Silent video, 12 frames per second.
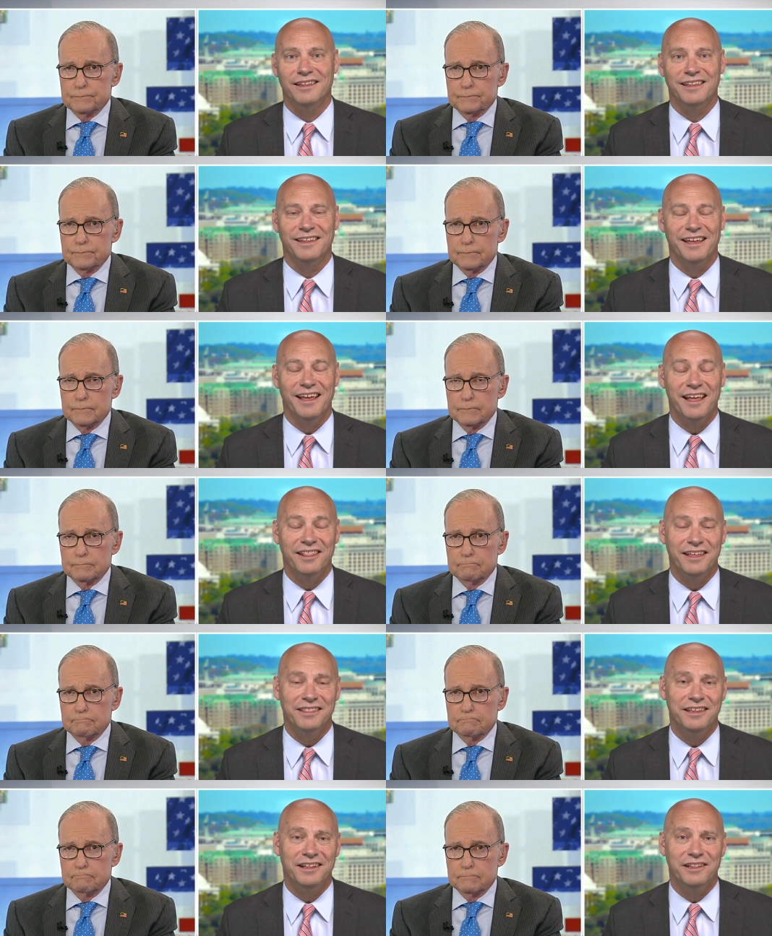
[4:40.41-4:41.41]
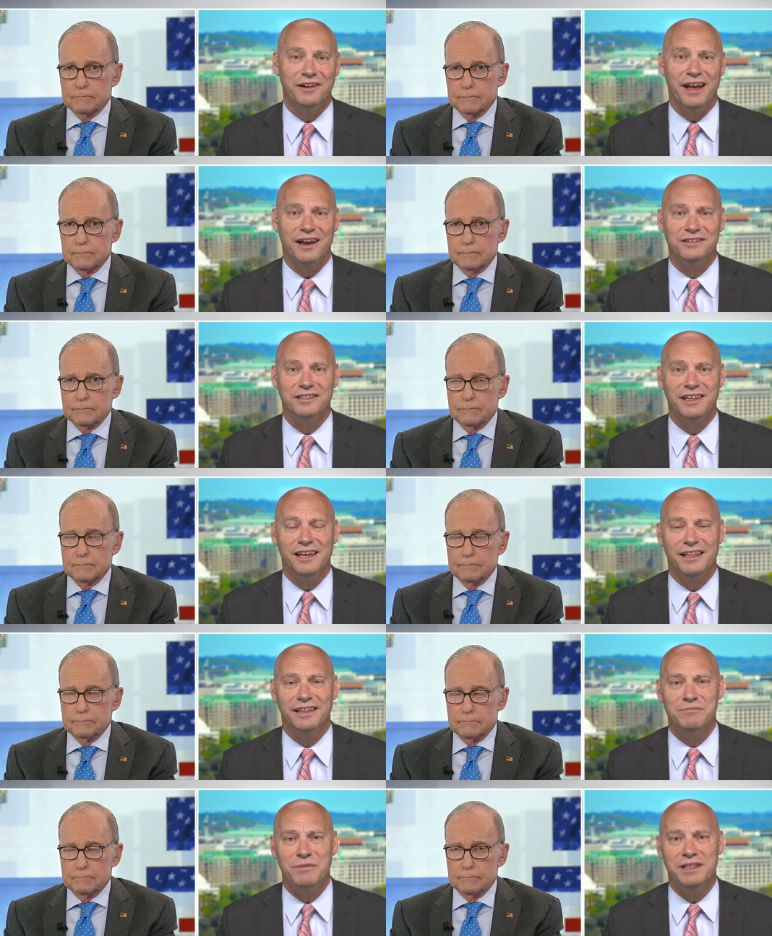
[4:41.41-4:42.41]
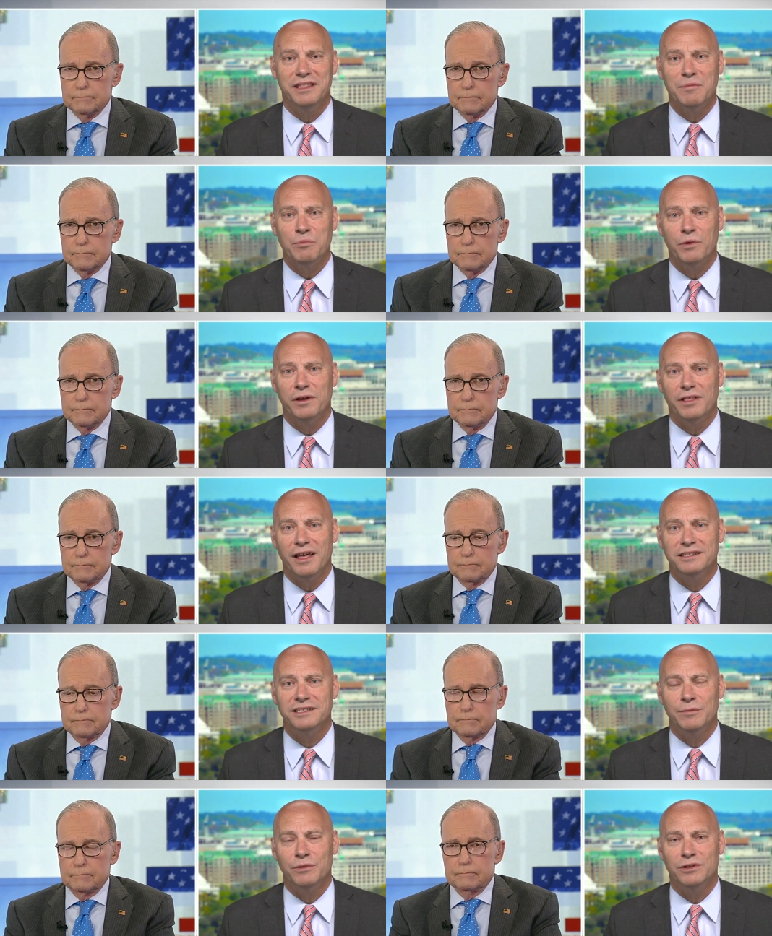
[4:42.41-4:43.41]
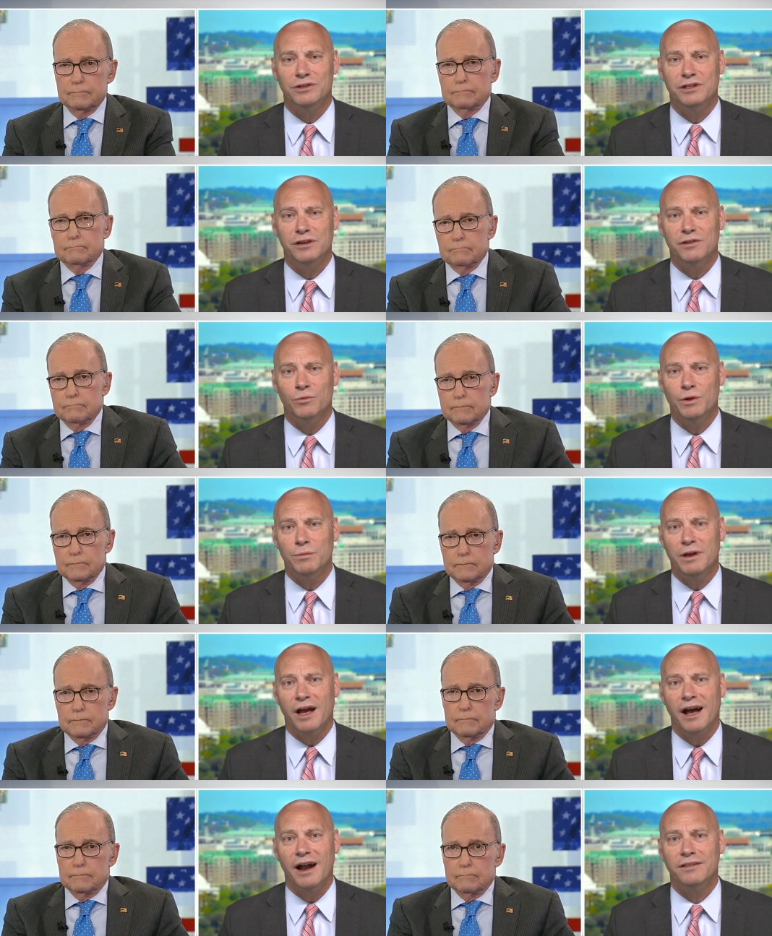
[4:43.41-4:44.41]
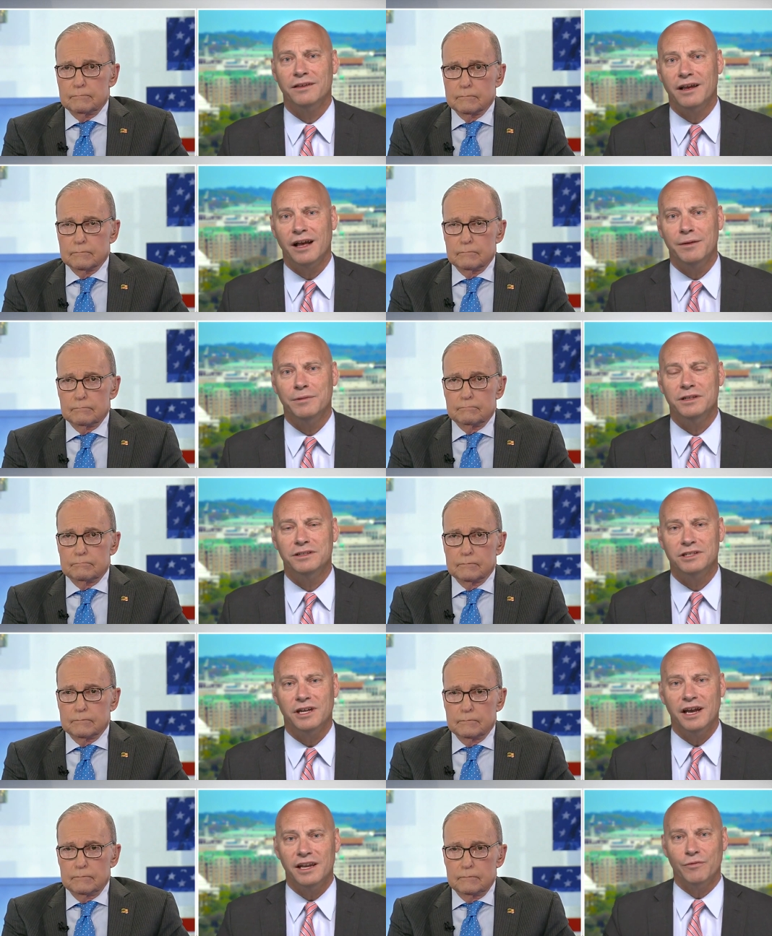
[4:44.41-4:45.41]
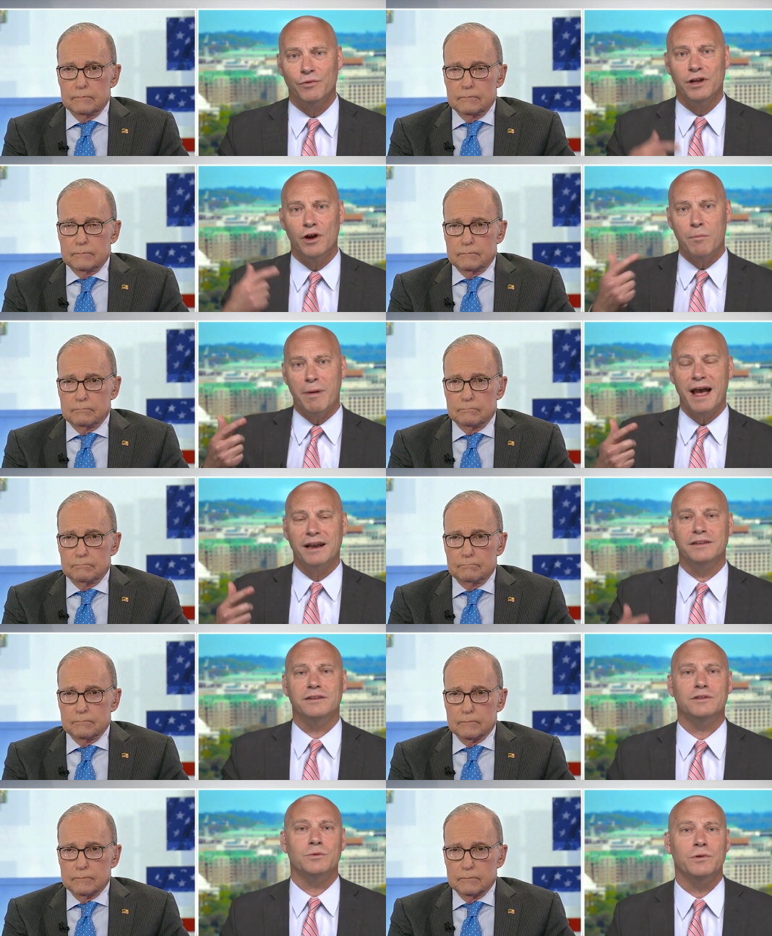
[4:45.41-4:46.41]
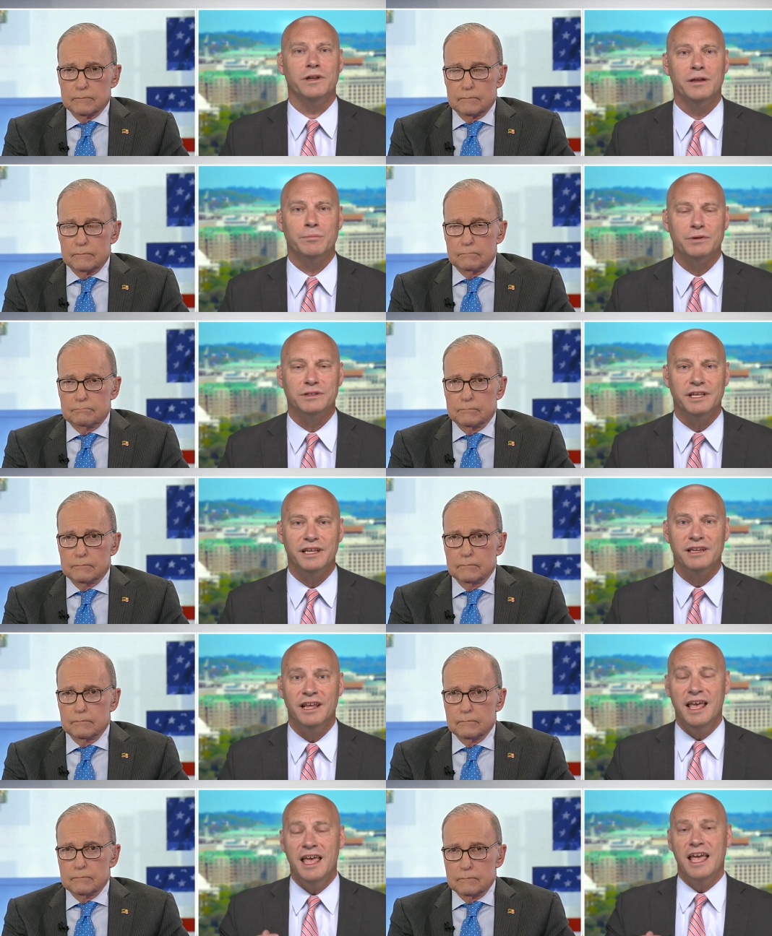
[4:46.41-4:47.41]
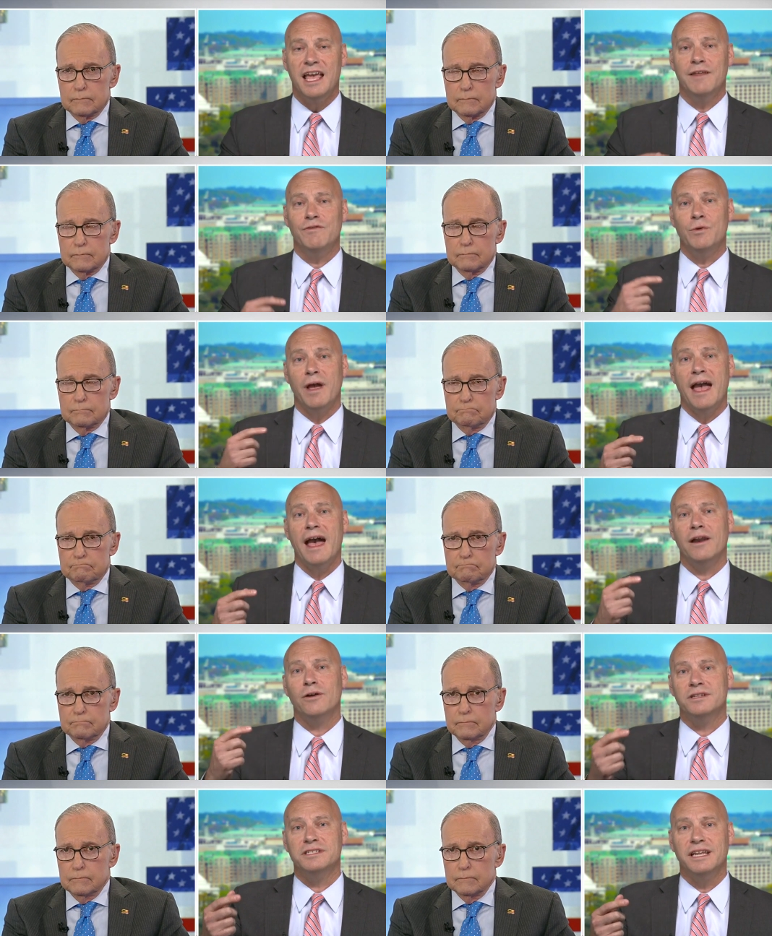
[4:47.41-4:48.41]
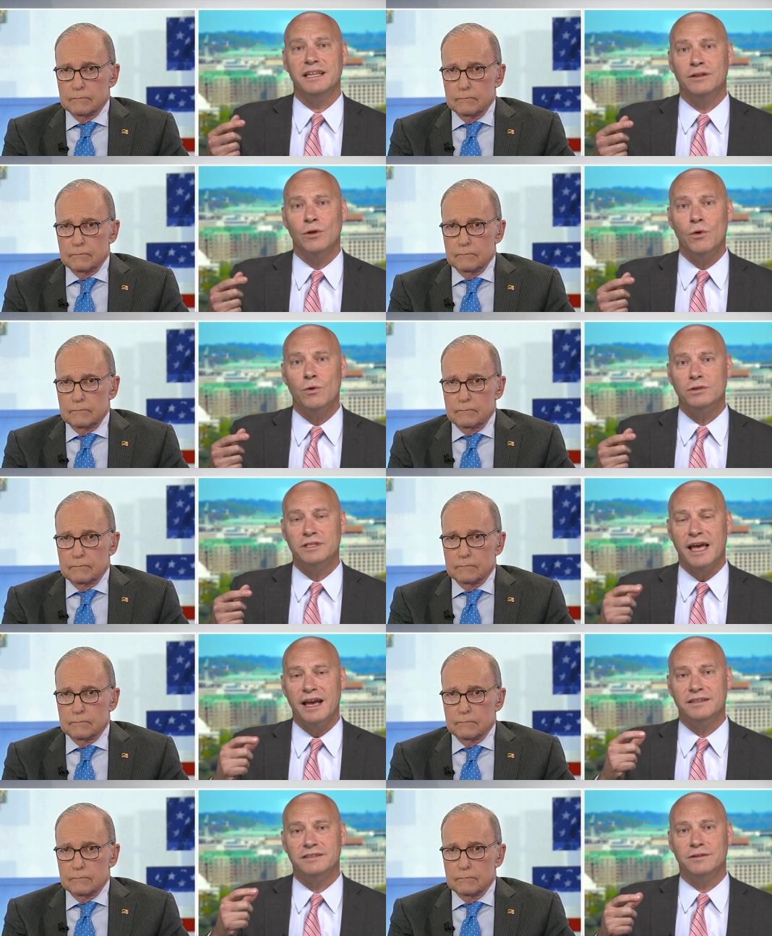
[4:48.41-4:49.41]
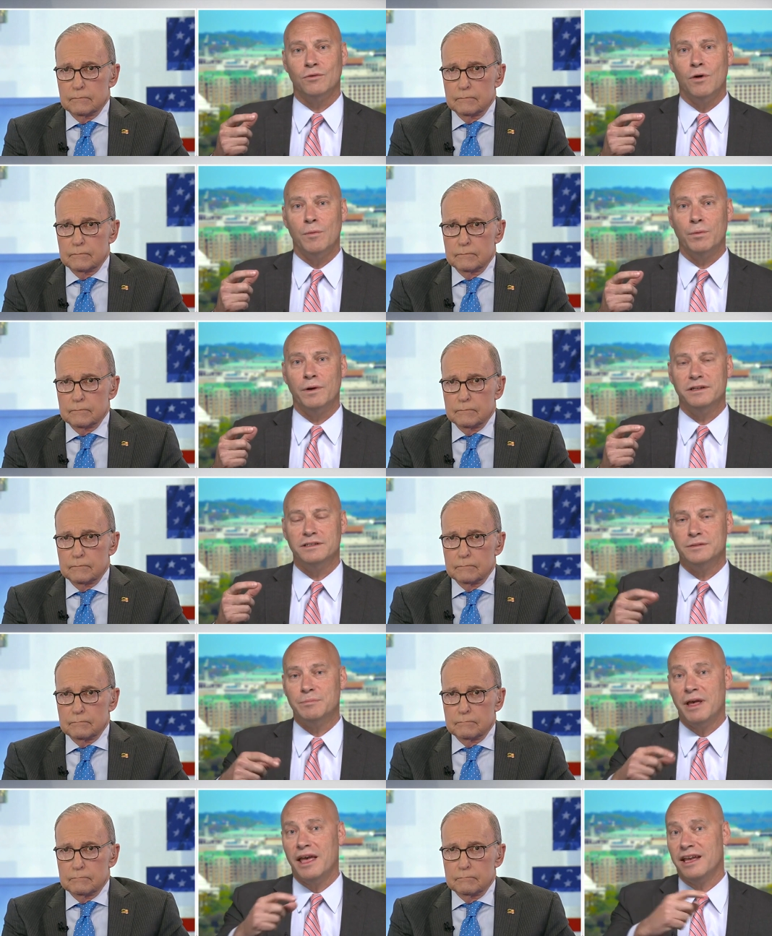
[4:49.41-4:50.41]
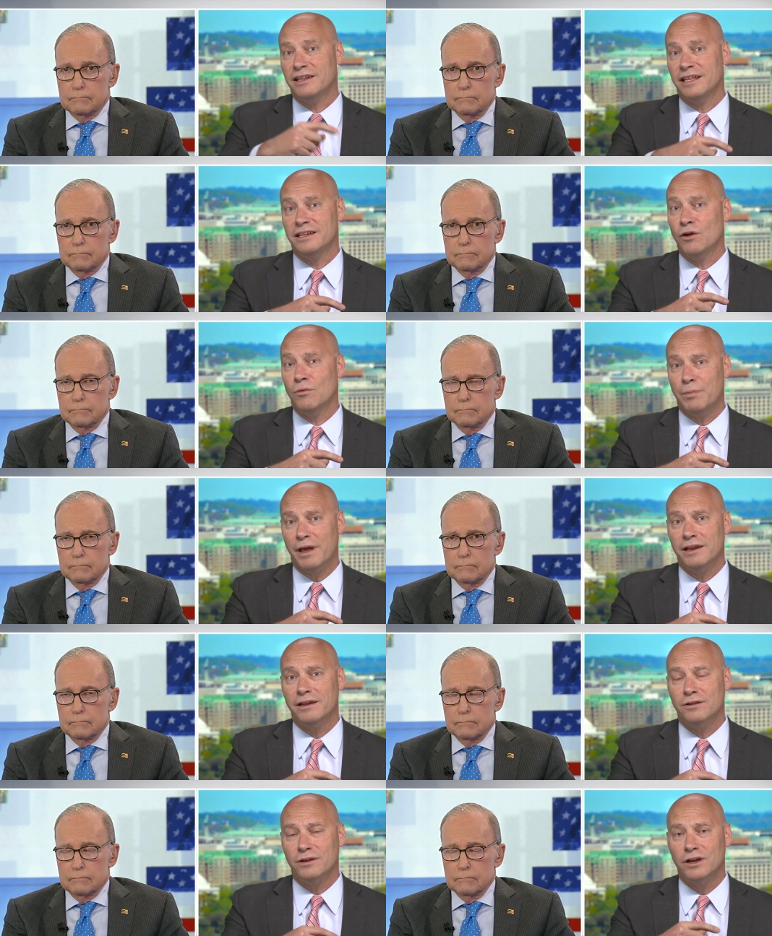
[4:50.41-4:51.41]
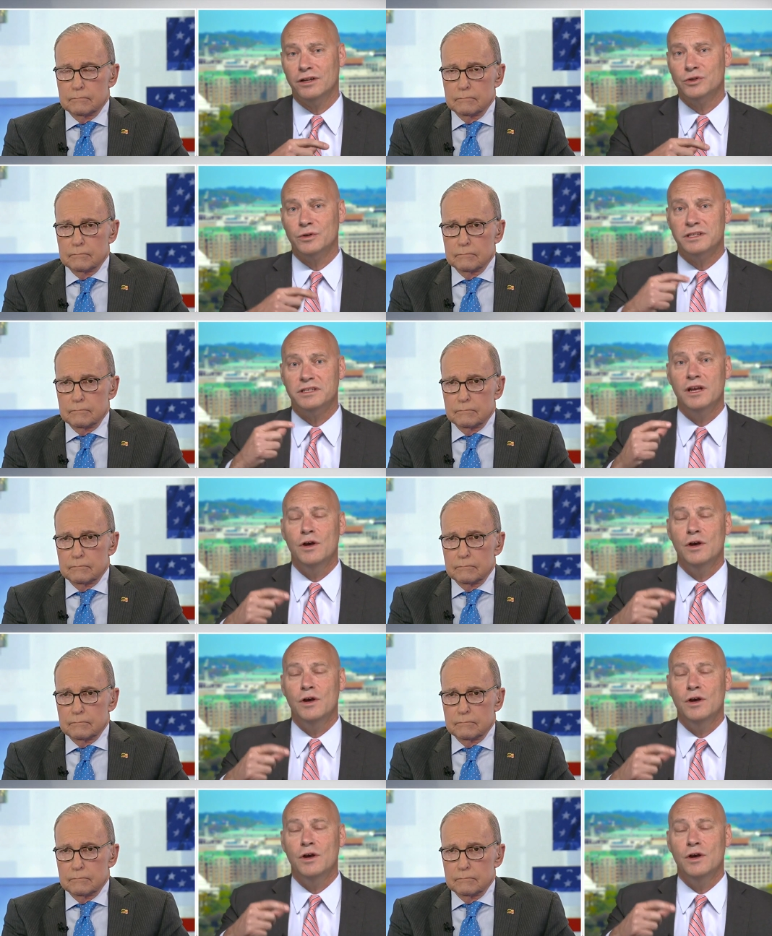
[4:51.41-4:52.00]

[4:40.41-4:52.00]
Speaker 1: Yeah, and I think Larry actually I made that point last time on your show that we'd be higher than communist China if we go back to the 28%. And if you add on state and local taxes that corporations pay and they don't pay in other countries,